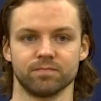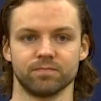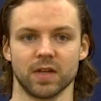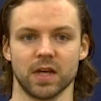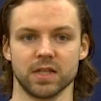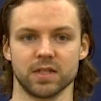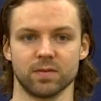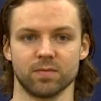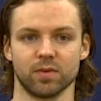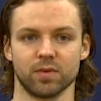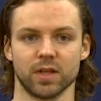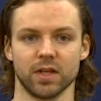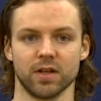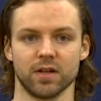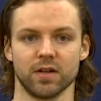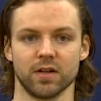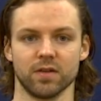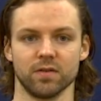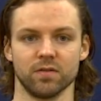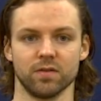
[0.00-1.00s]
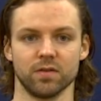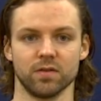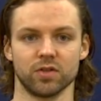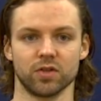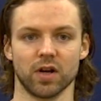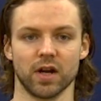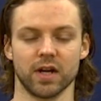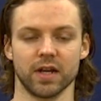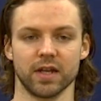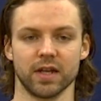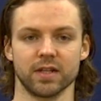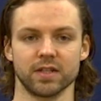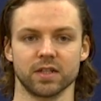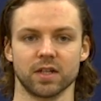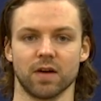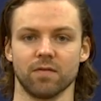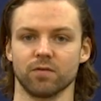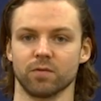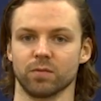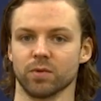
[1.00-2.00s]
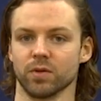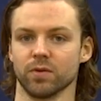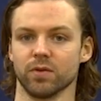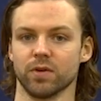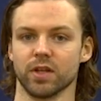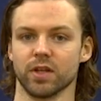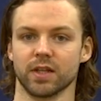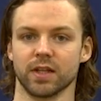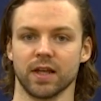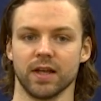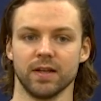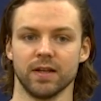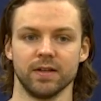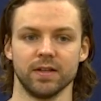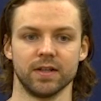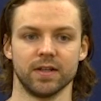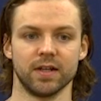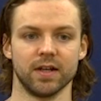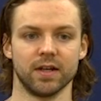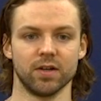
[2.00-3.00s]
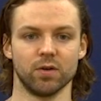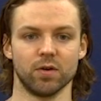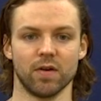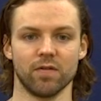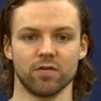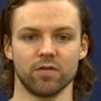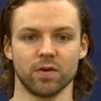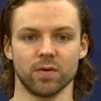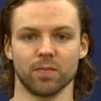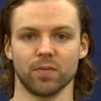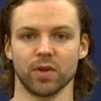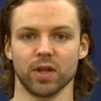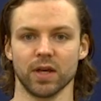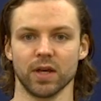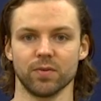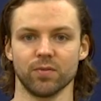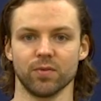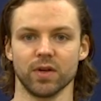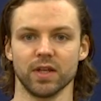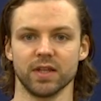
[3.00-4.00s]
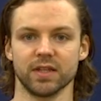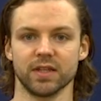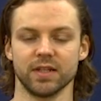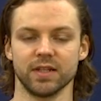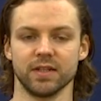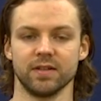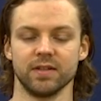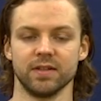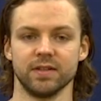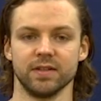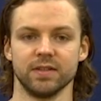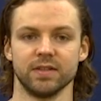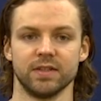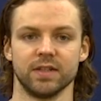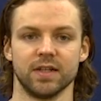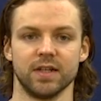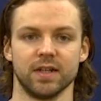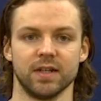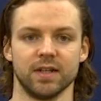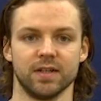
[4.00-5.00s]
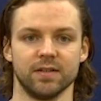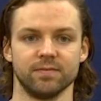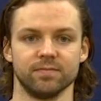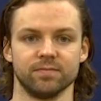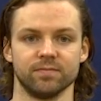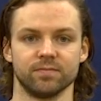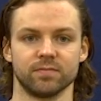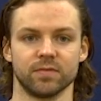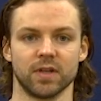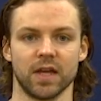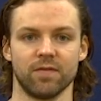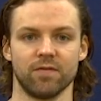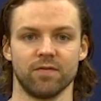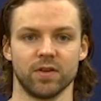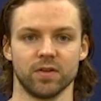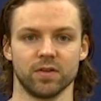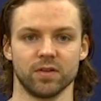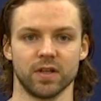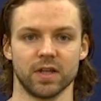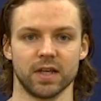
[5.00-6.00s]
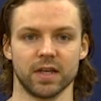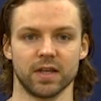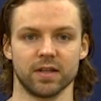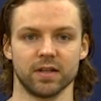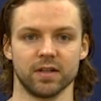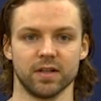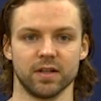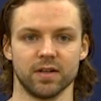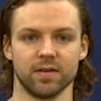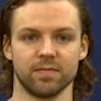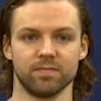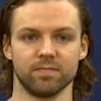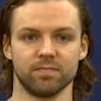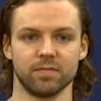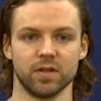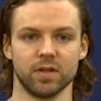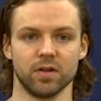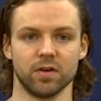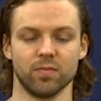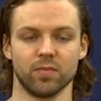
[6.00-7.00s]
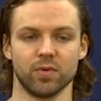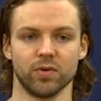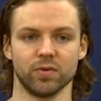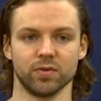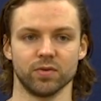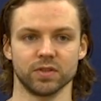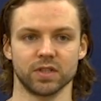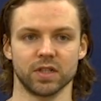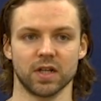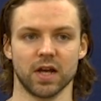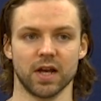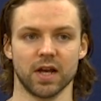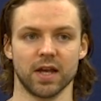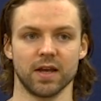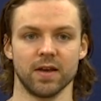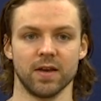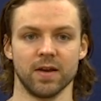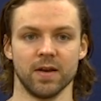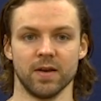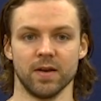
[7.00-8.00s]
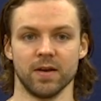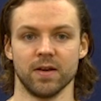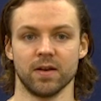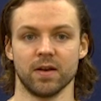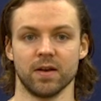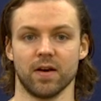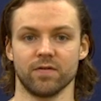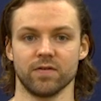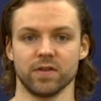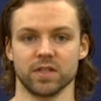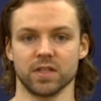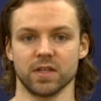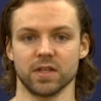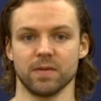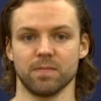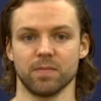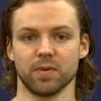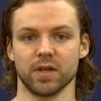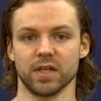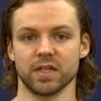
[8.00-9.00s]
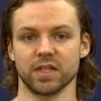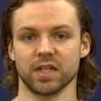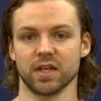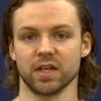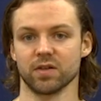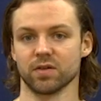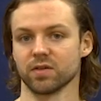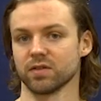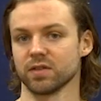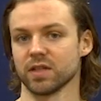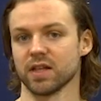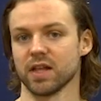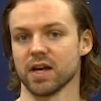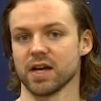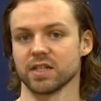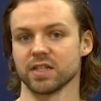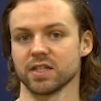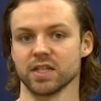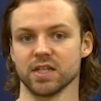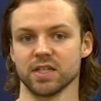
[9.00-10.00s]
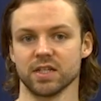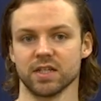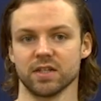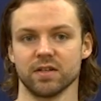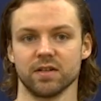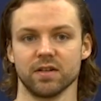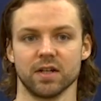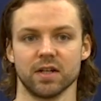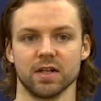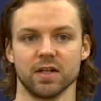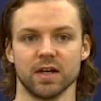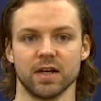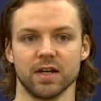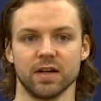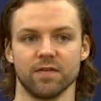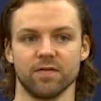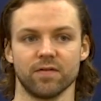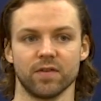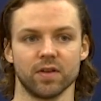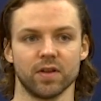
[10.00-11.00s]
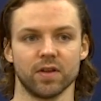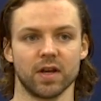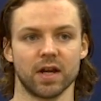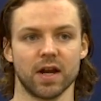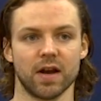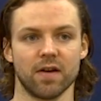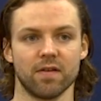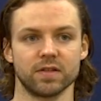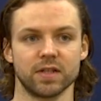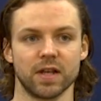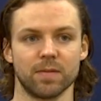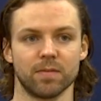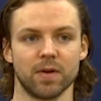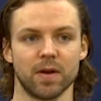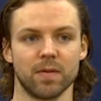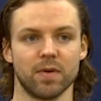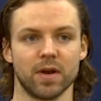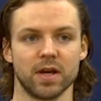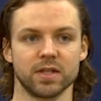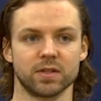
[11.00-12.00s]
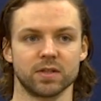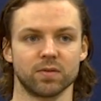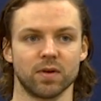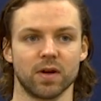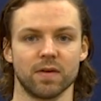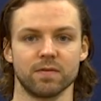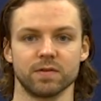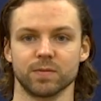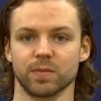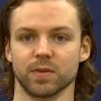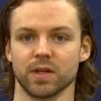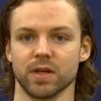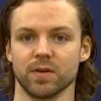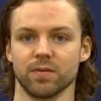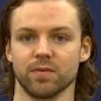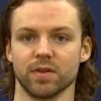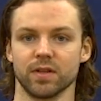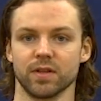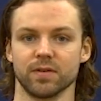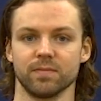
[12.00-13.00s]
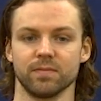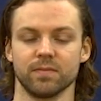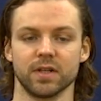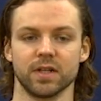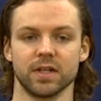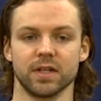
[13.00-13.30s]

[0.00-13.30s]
as a player, you try to get as comfortable with whoever you're playing with. And I feel like, you know, Pools and I obviously played together early last season. I didn't feel like I was at my best when I was playing with him.